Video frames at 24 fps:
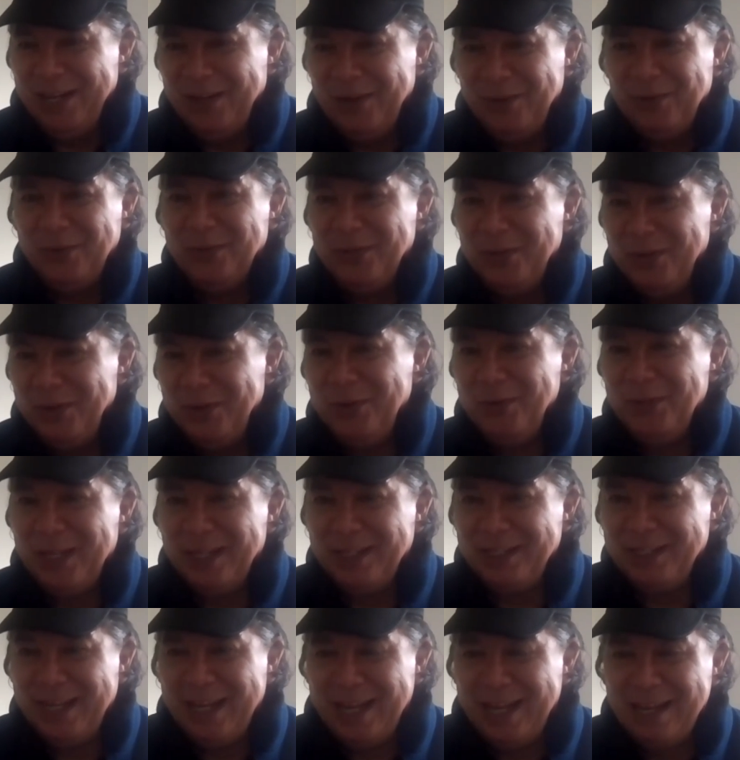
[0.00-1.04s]
They don't
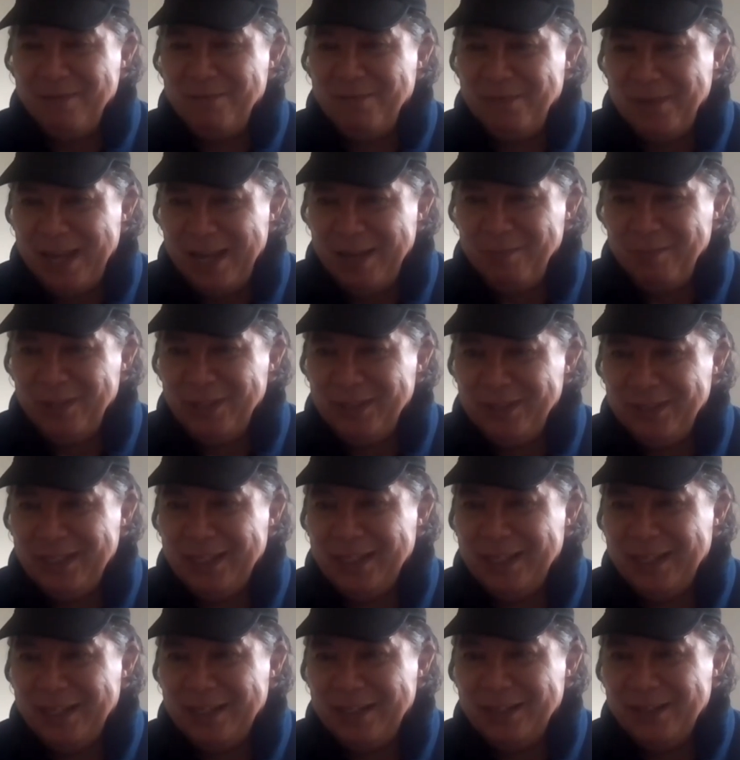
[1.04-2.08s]
know that they had
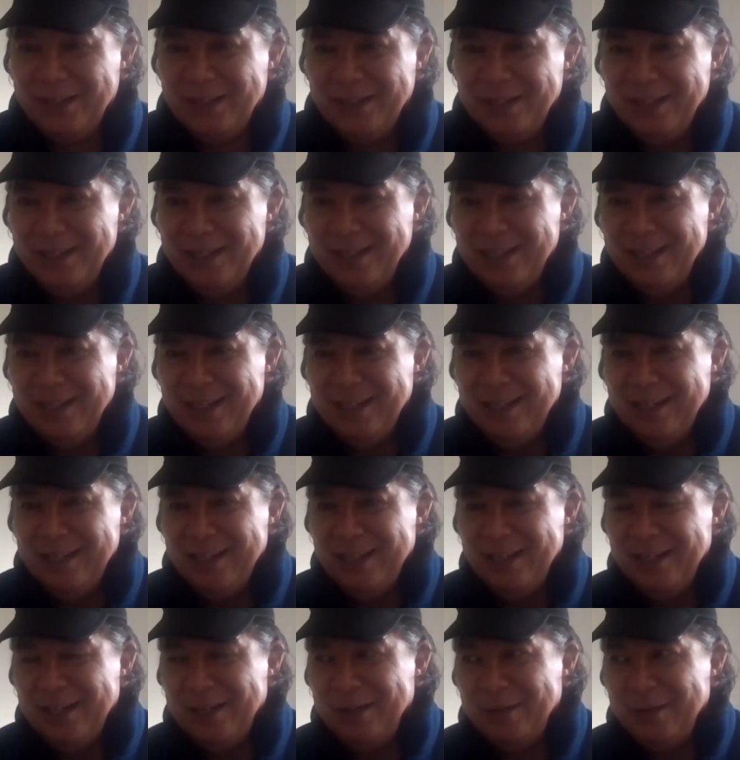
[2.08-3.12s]
families together.
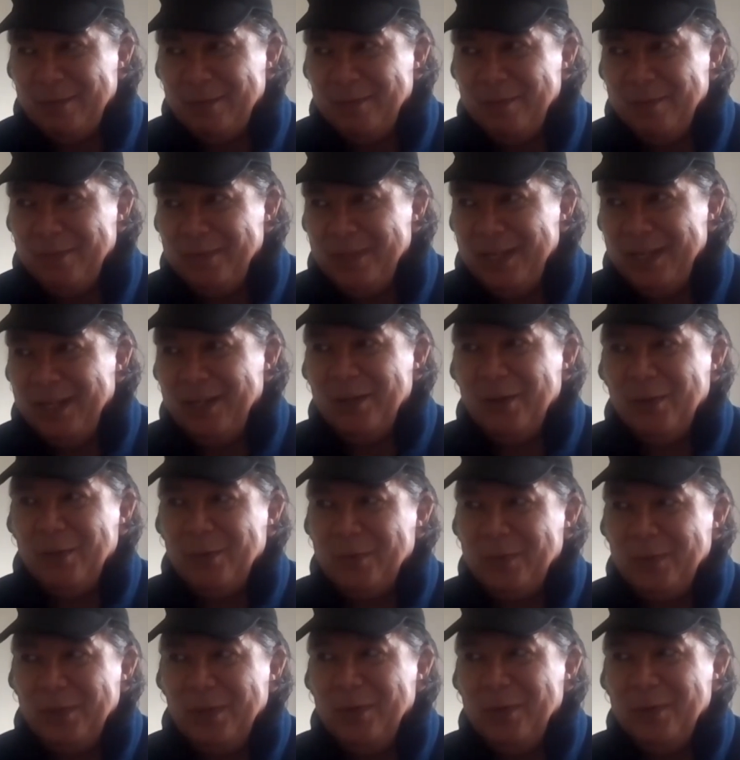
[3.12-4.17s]
They
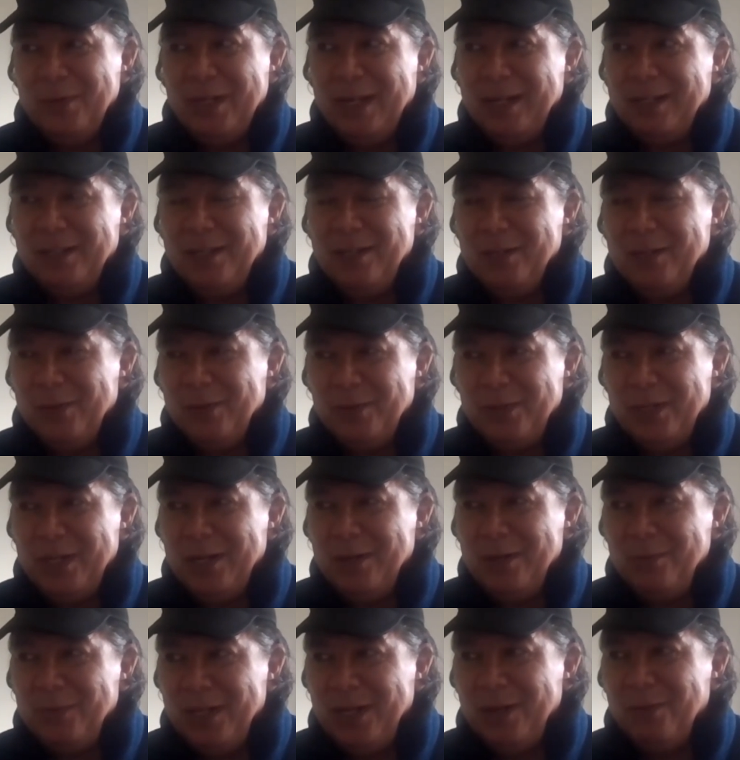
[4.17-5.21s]
don't know that, you know,
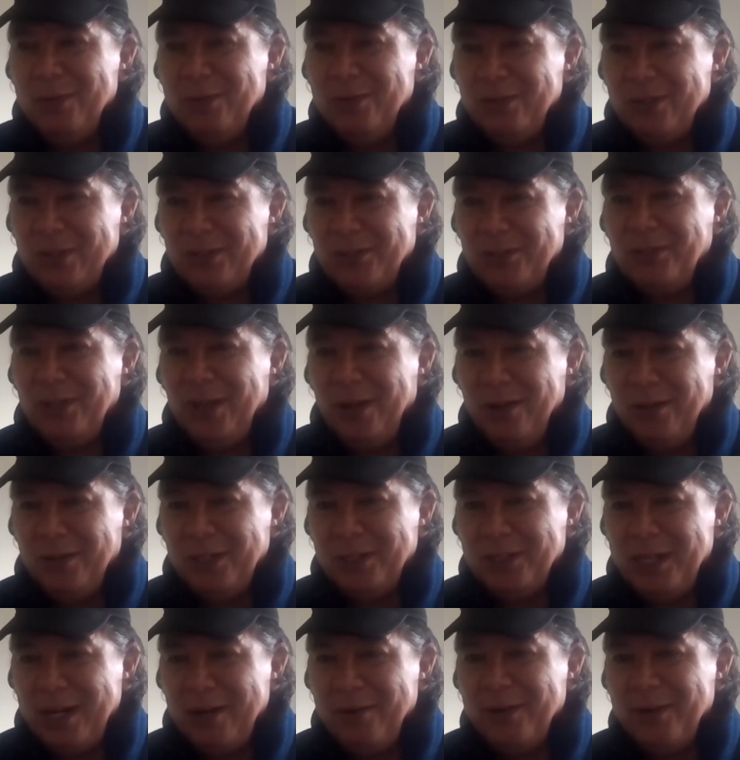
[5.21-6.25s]
there was a
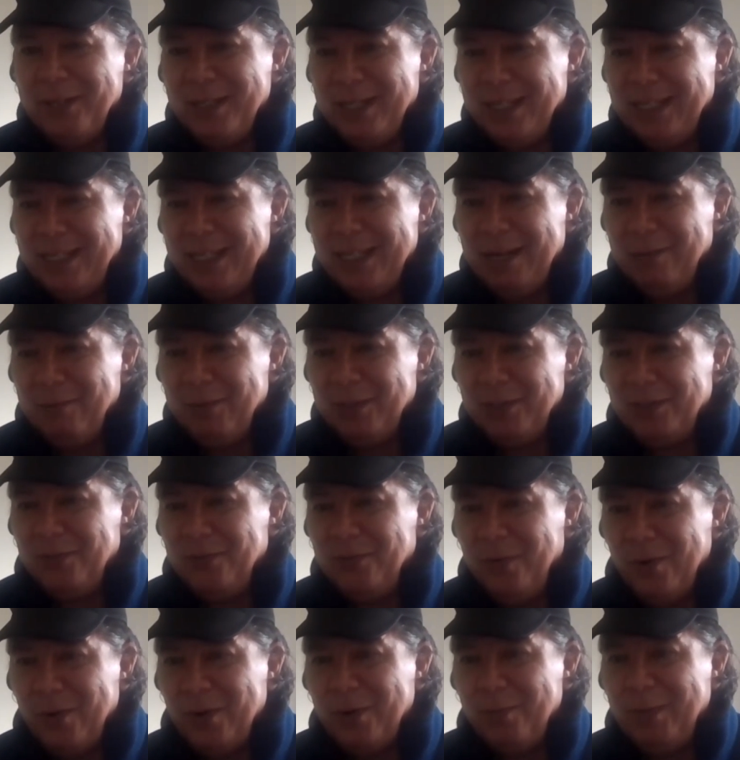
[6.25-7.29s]
solidarity that
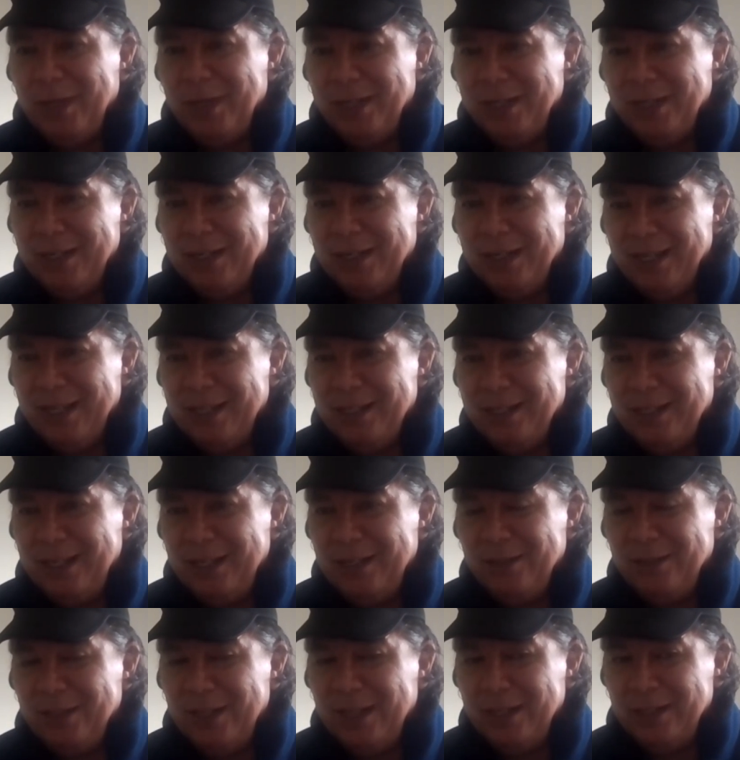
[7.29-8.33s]
was forming in
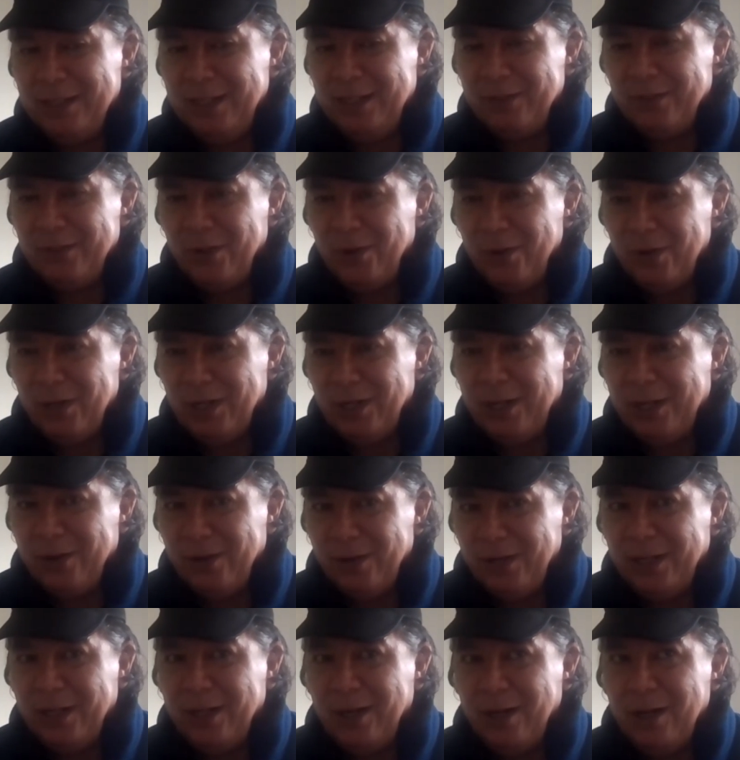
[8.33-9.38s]
these
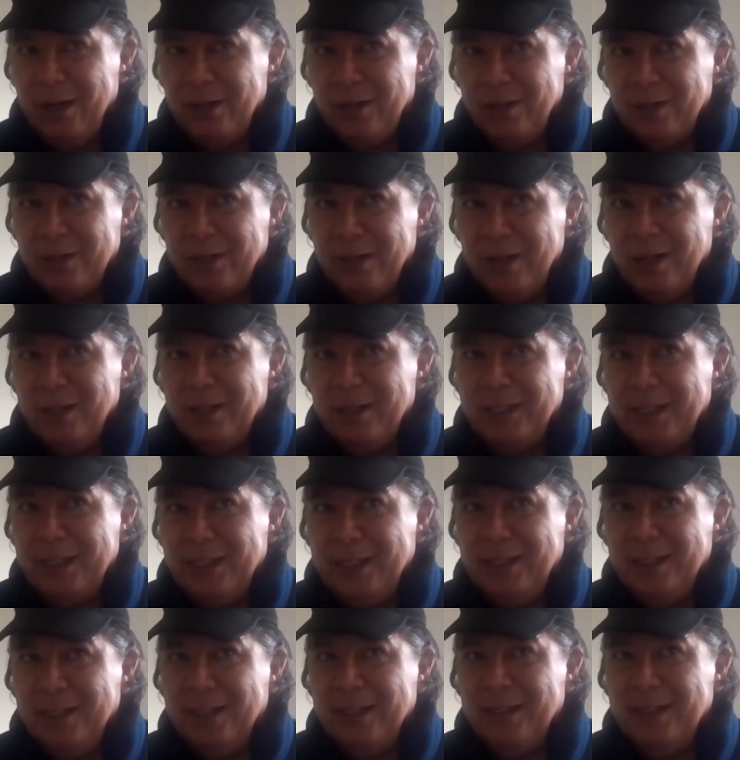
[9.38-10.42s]
early
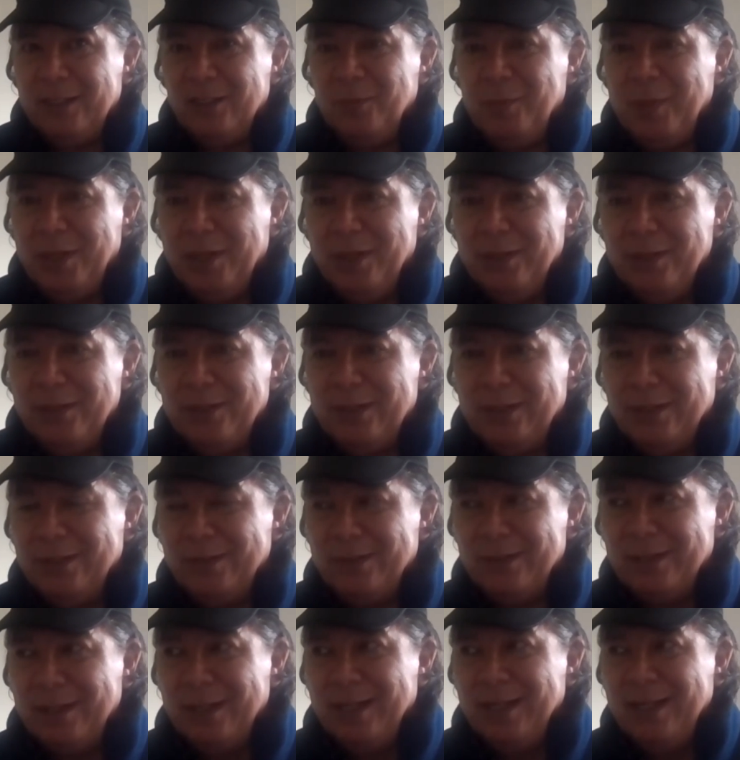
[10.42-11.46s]
colony
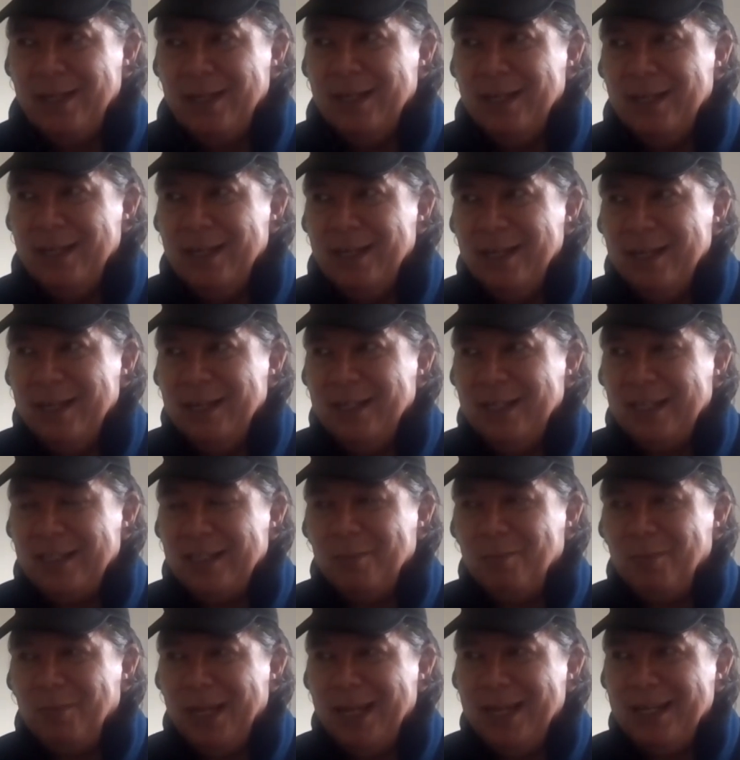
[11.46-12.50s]
experiences
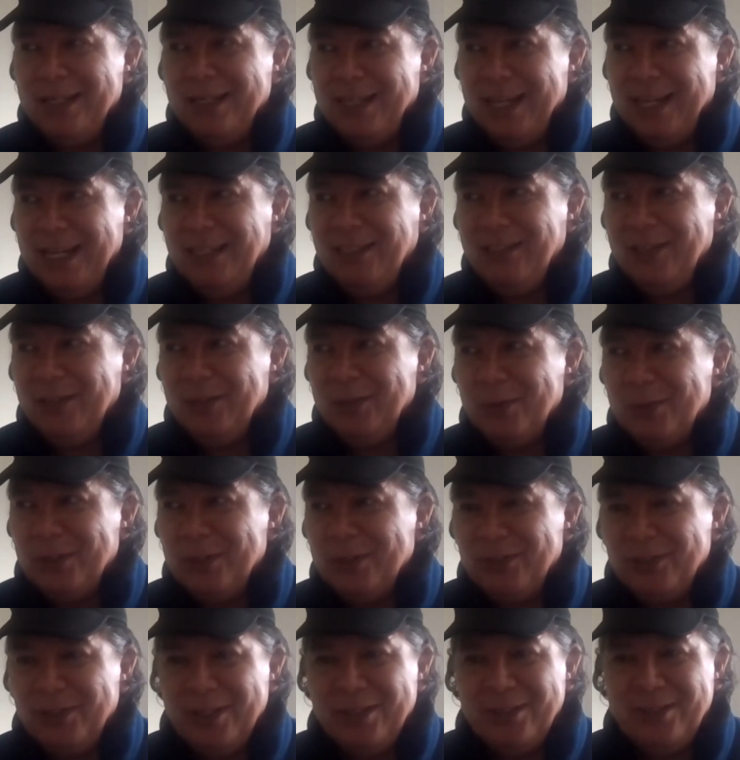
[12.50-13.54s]
that the plantation
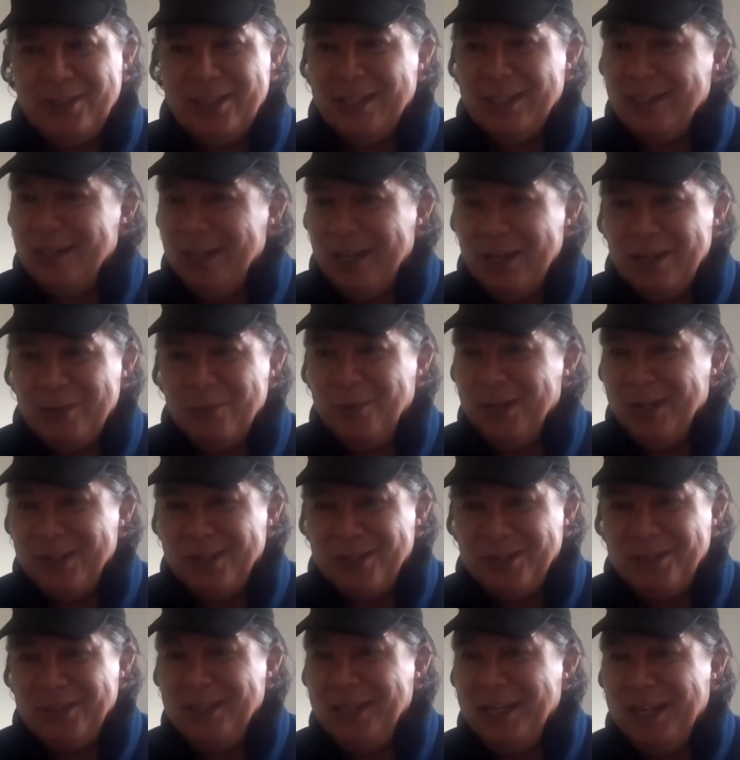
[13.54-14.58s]
owners just did not
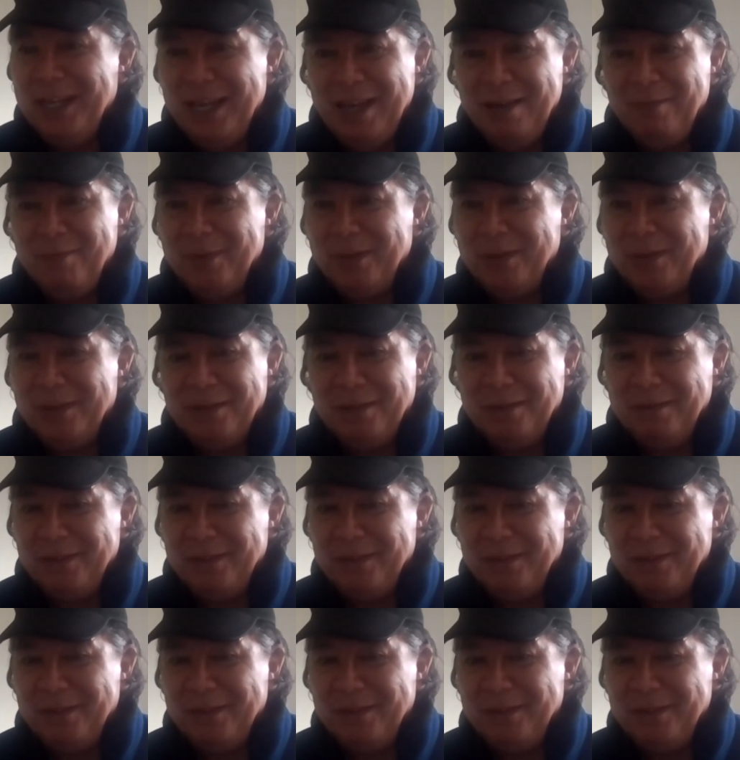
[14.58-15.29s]
want to see happen.